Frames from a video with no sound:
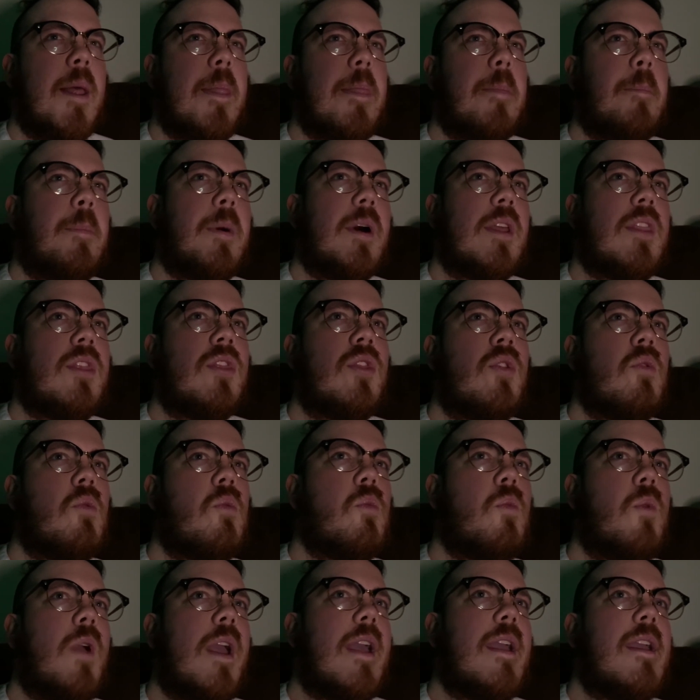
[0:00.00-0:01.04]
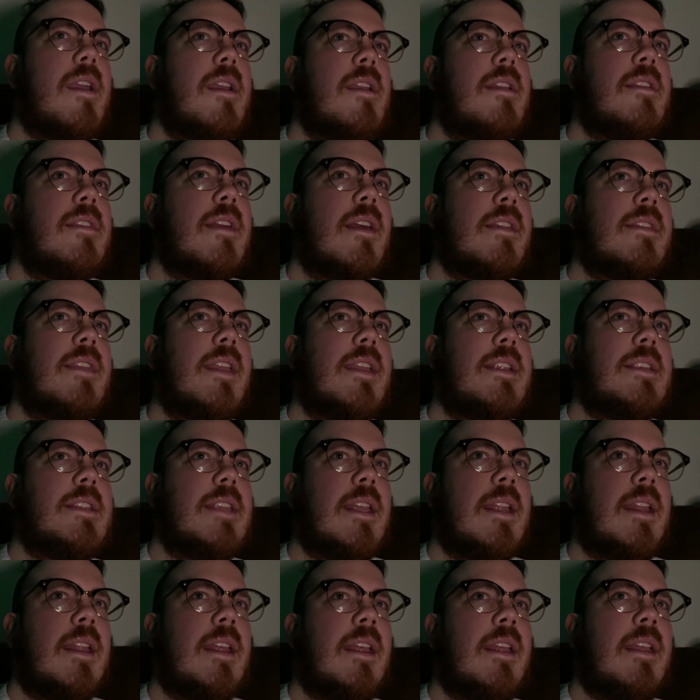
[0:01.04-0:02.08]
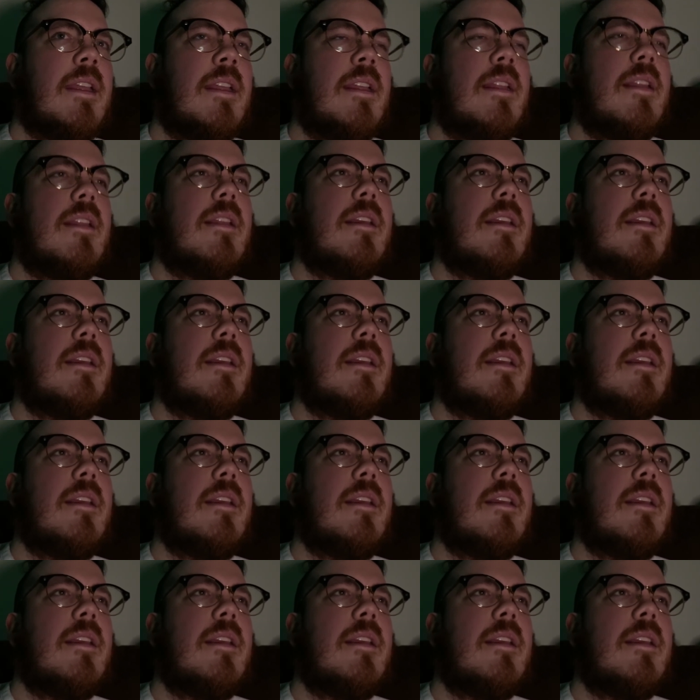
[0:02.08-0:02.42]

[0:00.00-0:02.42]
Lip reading: but the way that they did it